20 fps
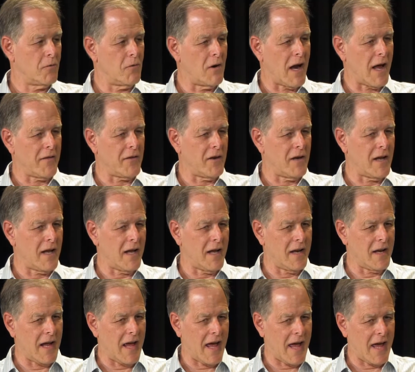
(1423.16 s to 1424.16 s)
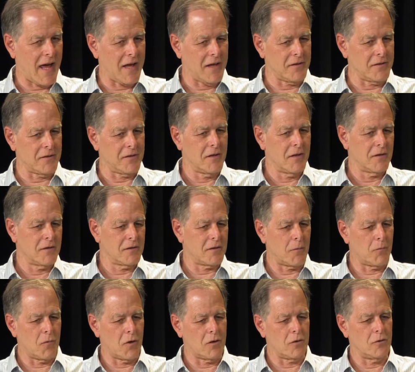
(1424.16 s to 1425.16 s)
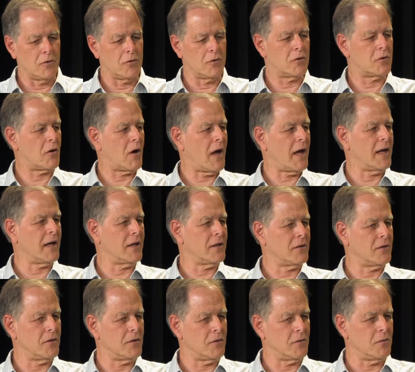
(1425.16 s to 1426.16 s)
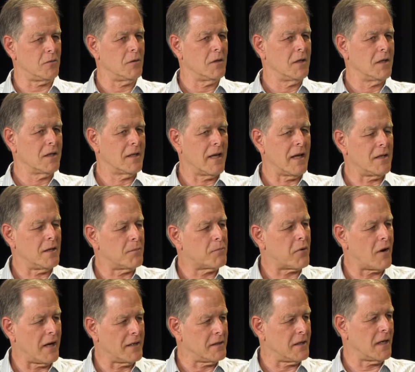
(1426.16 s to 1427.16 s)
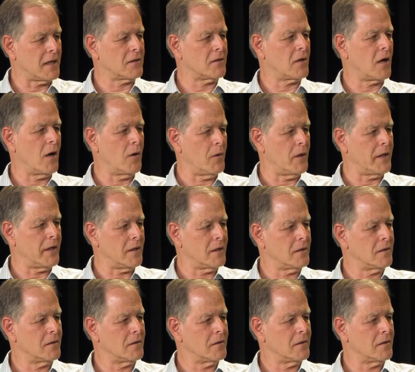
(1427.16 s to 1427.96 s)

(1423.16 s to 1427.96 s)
rather than as someone who's trying to get the project going.